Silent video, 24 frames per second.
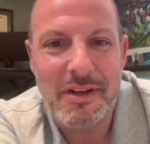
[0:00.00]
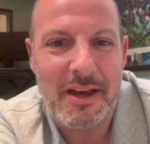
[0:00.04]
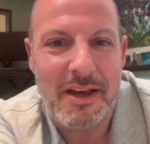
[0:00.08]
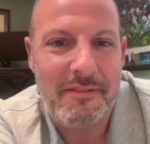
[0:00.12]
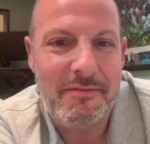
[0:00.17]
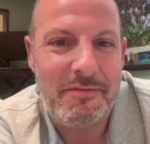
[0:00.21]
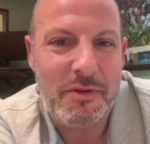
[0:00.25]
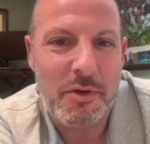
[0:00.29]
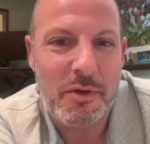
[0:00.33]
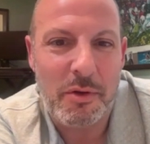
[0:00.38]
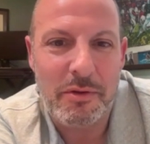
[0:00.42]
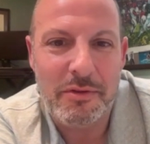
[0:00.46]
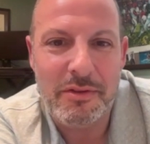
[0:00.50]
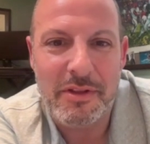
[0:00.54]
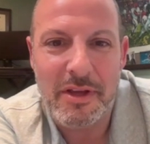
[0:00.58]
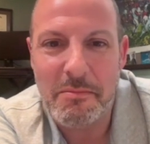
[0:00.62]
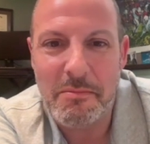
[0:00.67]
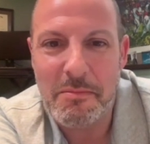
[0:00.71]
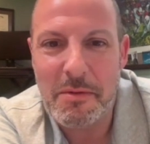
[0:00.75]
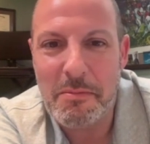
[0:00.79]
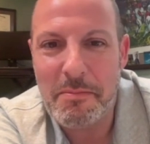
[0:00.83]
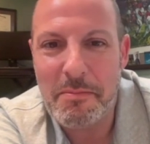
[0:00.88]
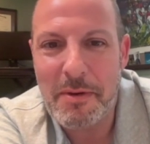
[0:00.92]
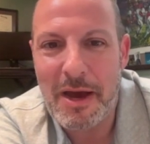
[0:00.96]
I've told
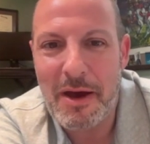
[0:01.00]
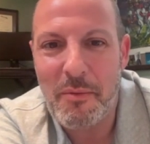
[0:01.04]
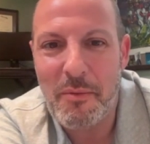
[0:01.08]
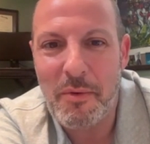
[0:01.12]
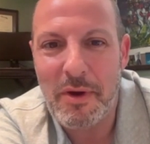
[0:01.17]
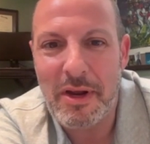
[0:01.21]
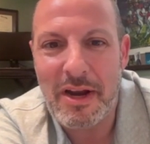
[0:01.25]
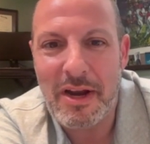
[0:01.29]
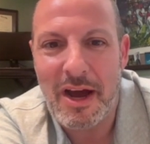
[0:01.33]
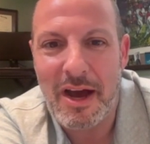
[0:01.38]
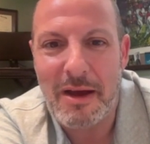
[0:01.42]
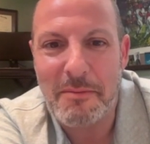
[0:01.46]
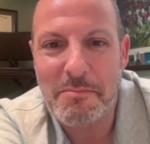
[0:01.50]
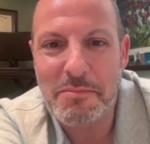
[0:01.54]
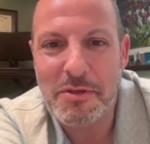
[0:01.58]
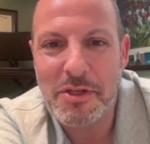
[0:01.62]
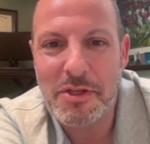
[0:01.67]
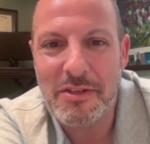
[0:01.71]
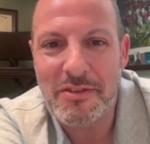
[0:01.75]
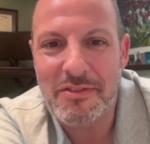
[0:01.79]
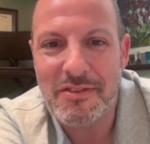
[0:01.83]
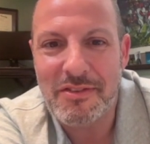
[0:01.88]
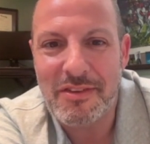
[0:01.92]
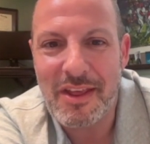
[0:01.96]
them about what
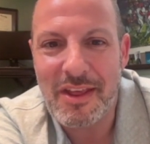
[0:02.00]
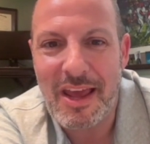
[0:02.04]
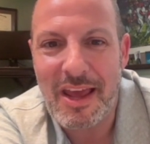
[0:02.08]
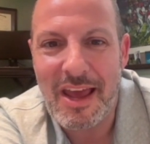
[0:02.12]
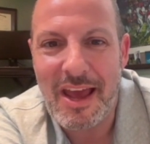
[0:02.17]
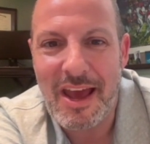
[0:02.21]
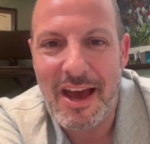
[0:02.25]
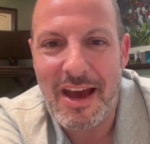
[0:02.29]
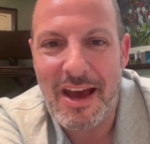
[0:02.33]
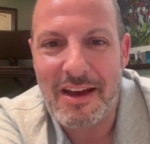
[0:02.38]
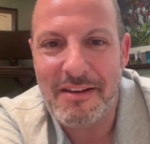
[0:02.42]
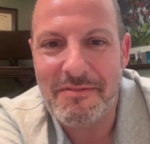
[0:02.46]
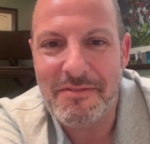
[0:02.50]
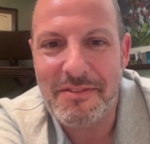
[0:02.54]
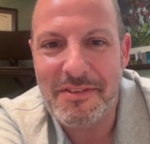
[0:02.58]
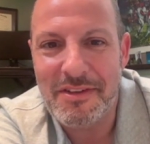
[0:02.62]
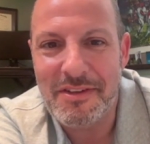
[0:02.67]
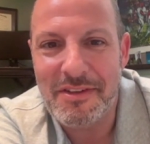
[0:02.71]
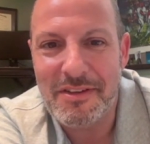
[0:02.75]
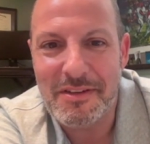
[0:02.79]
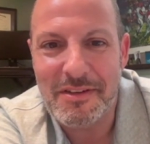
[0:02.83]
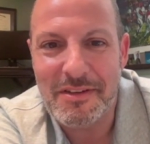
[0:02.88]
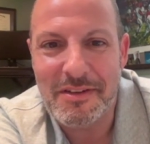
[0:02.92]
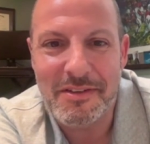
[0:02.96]
options they have
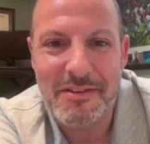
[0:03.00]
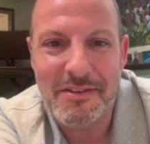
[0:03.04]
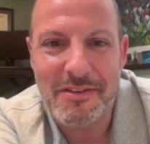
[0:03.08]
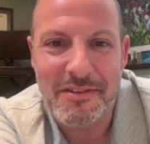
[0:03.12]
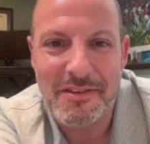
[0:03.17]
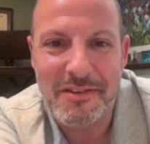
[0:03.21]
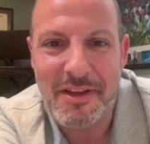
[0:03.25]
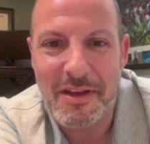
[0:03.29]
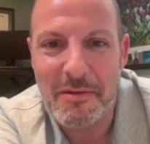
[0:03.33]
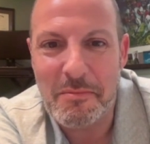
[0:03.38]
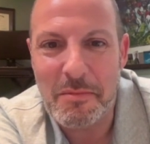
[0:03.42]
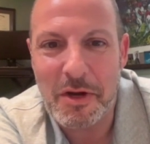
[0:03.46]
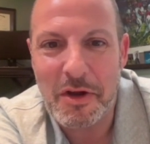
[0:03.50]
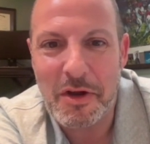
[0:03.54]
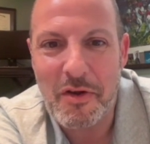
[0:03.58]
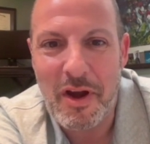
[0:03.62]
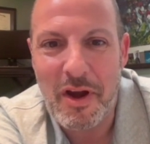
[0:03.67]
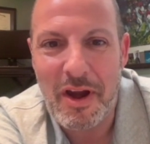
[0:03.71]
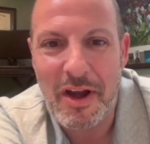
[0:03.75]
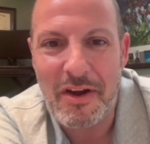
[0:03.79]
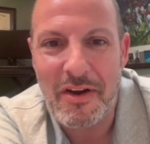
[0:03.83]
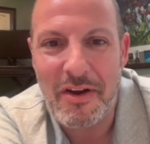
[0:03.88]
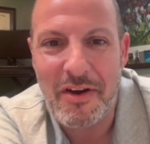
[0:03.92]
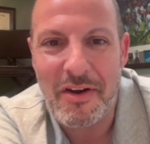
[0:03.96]
to
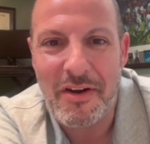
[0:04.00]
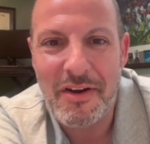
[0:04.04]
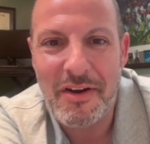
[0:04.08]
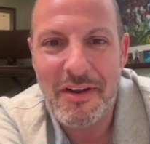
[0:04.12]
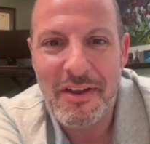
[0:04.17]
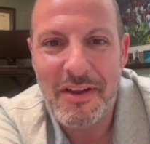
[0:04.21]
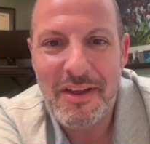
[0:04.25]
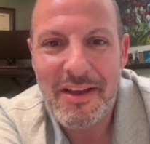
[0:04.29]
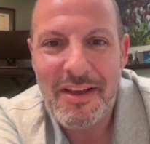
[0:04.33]
immigrate her.